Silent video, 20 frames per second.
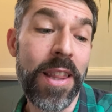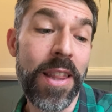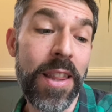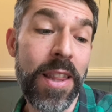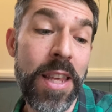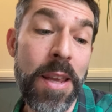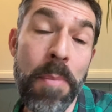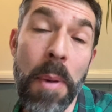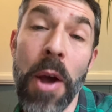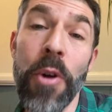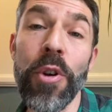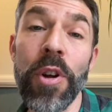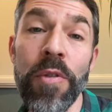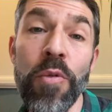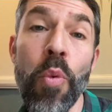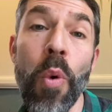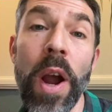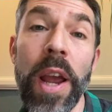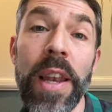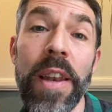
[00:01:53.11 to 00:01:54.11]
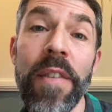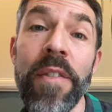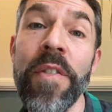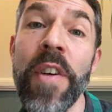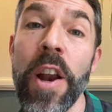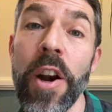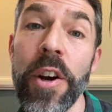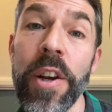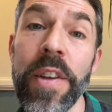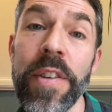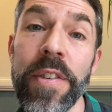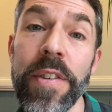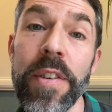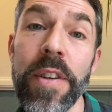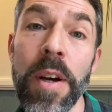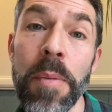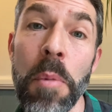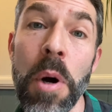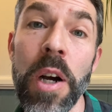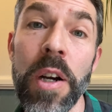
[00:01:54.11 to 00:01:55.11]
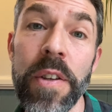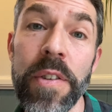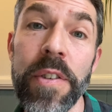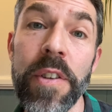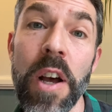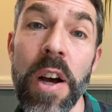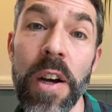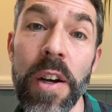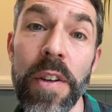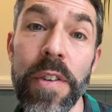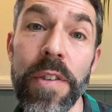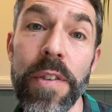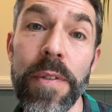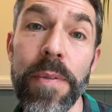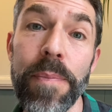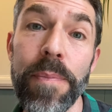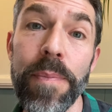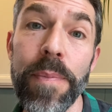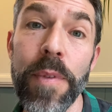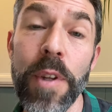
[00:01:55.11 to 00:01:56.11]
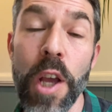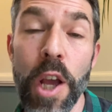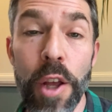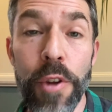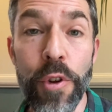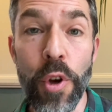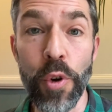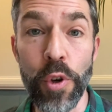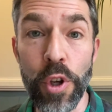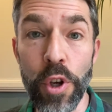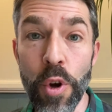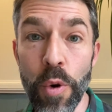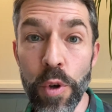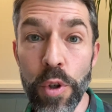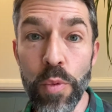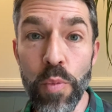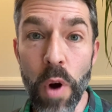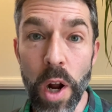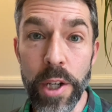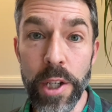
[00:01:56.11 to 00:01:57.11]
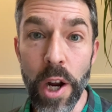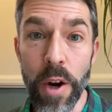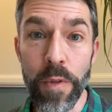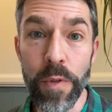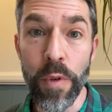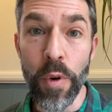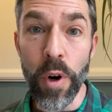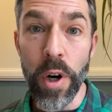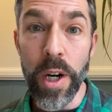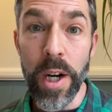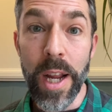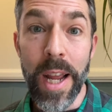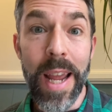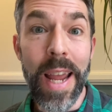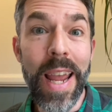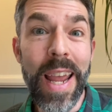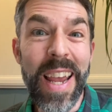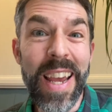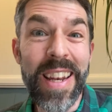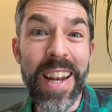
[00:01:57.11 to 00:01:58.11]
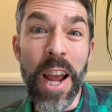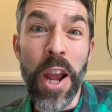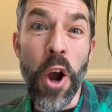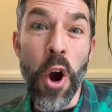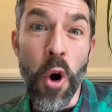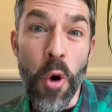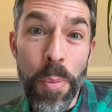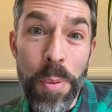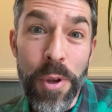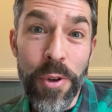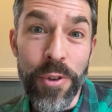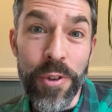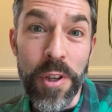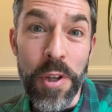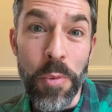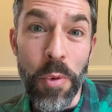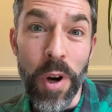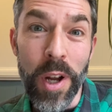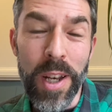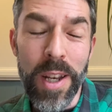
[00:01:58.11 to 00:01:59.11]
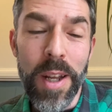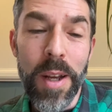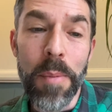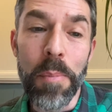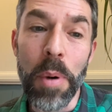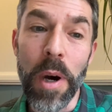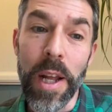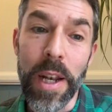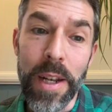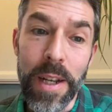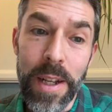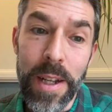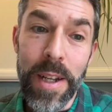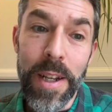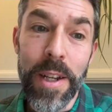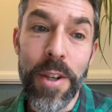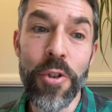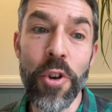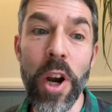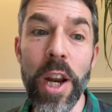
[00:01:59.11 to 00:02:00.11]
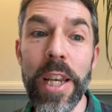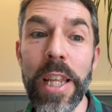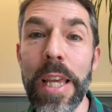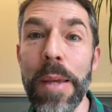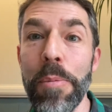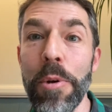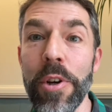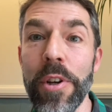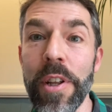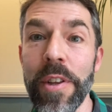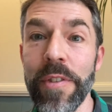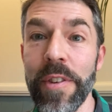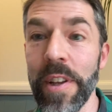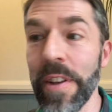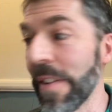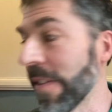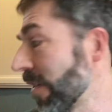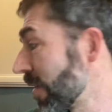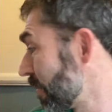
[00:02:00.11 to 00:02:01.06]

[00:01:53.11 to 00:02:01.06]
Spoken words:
The amount of white varies among skunks. So you know what to watch out for, and I hope you see one, but try and keep your distance.